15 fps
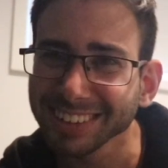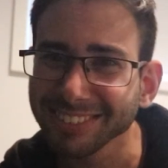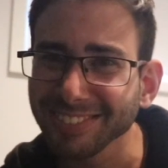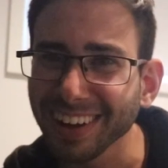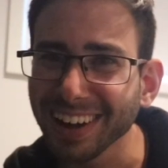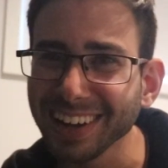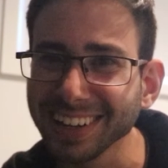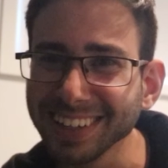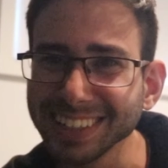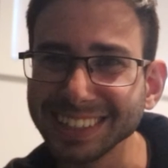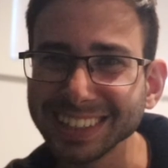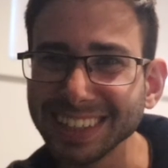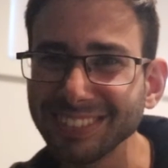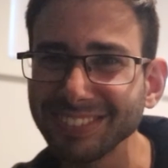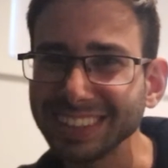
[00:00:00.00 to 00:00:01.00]
fun.
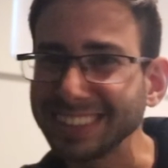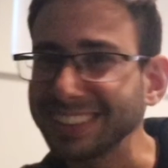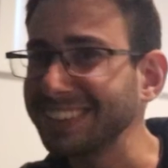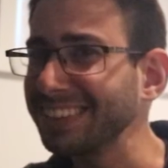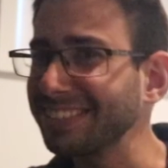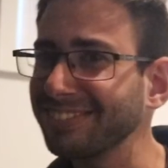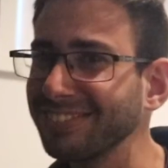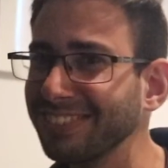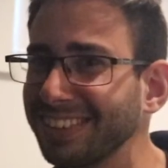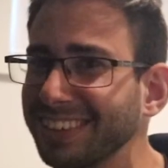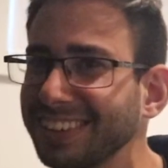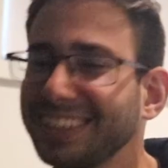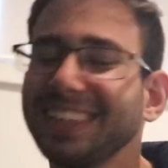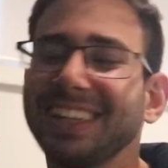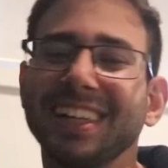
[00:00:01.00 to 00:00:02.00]
It's gonna be
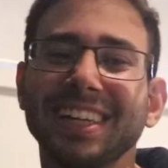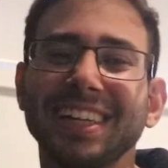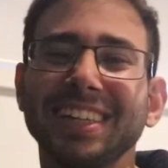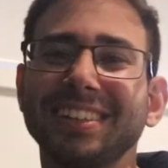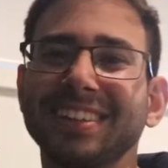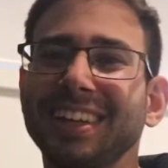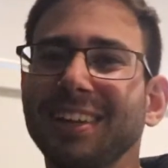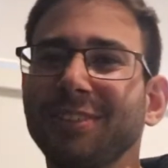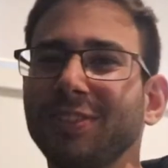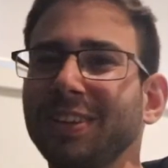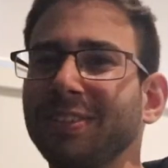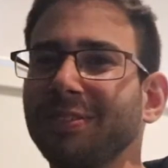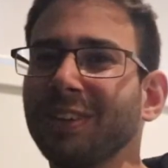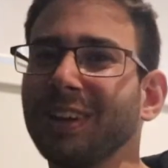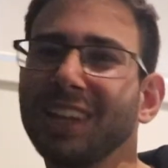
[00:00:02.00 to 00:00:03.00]
different. It's gonna
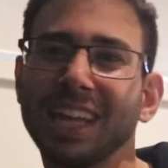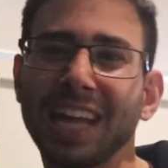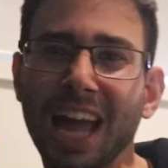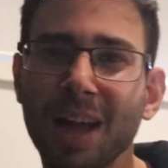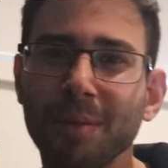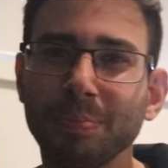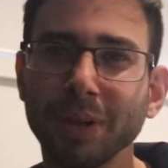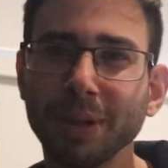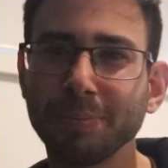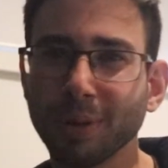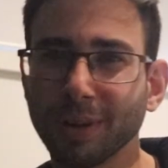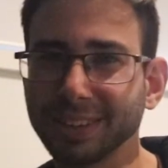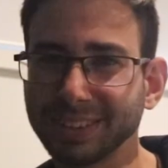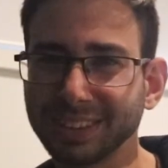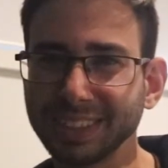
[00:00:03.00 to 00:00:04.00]
be really happy,
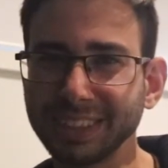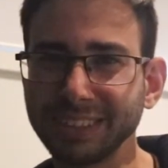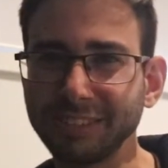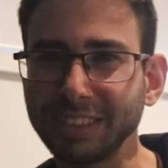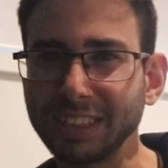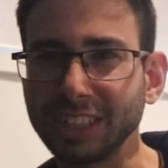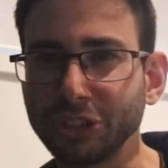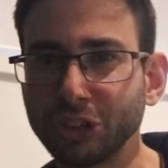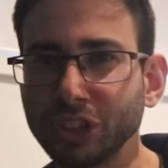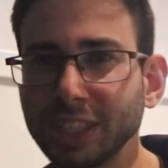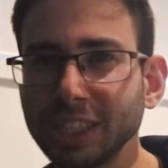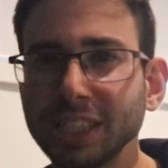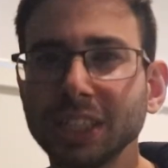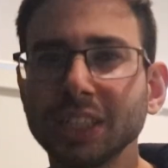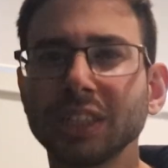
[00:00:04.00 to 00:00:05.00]
positive,
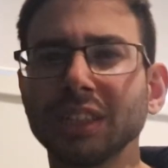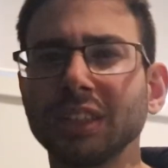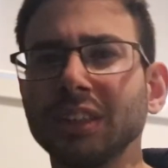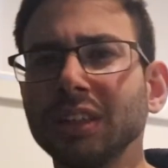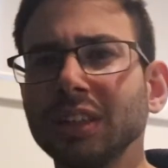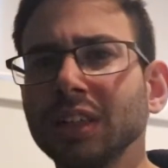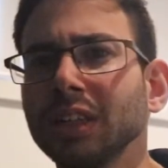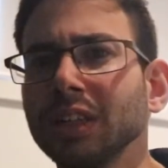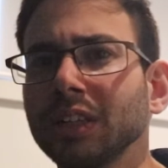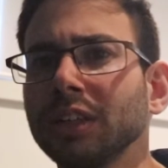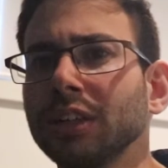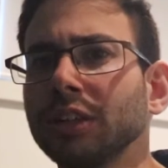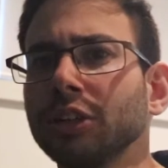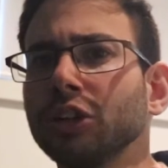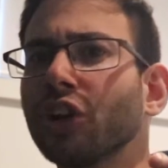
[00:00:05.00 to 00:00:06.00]
energetic, and
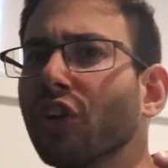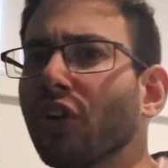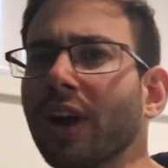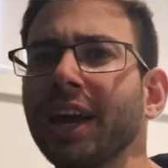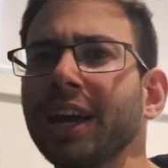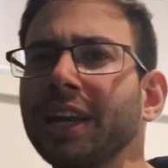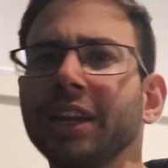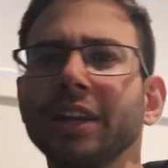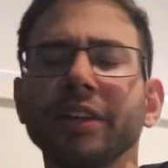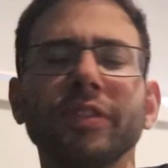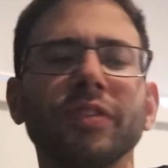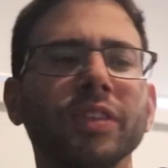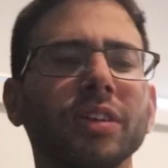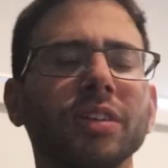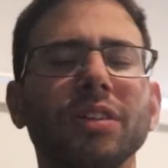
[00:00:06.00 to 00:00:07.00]

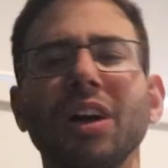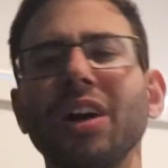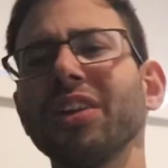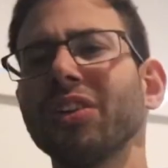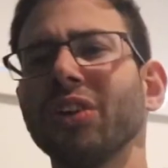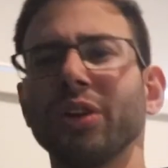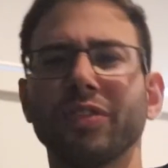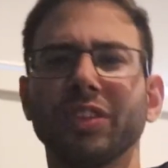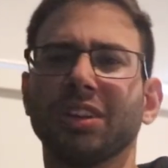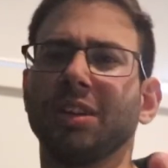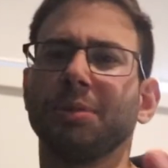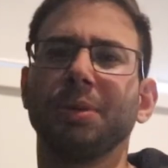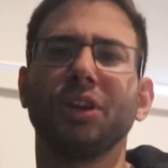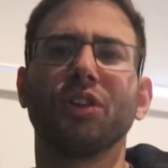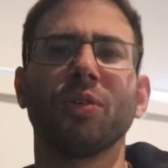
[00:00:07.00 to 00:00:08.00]
creative. And I don't know if it's
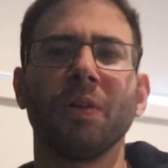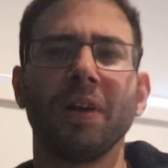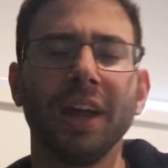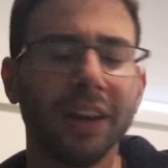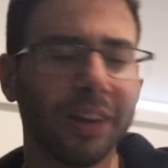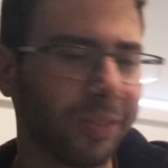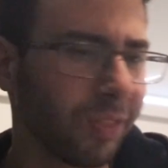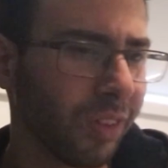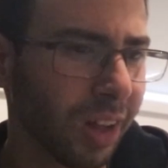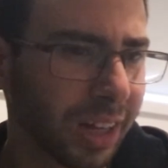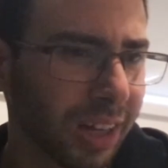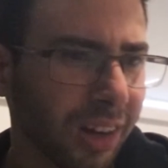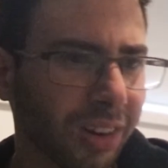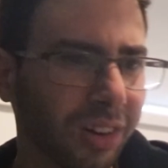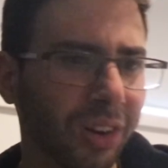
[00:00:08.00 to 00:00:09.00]
gonna be creative.
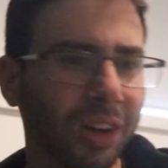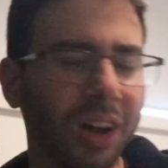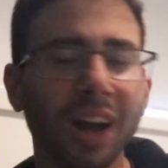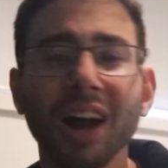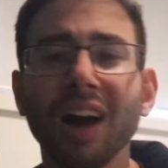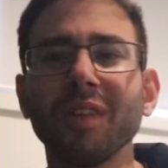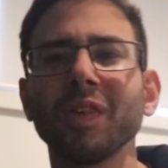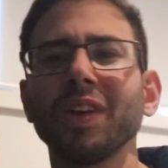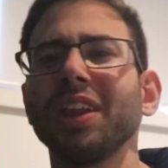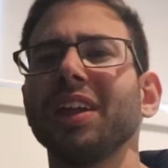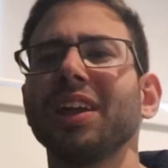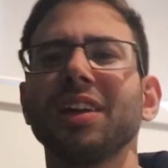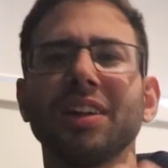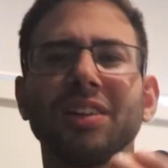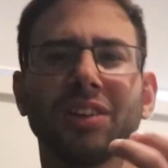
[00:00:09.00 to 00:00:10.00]
Like, I don't know. I can't
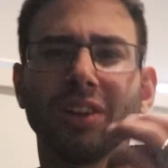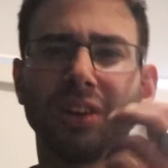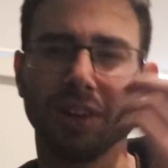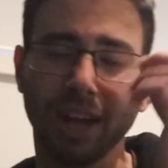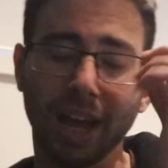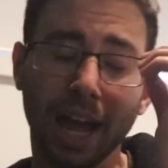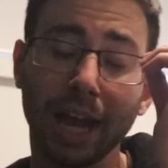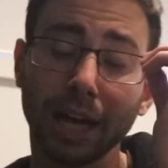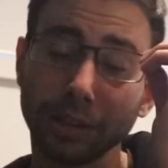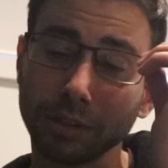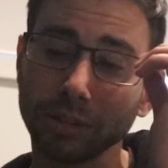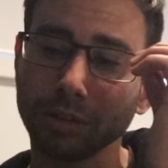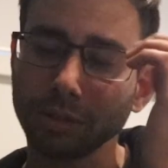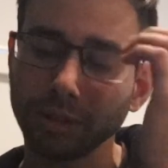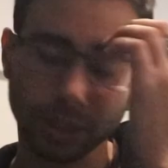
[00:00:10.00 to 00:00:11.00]
really, you know, act
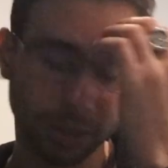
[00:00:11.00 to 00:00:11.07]
and all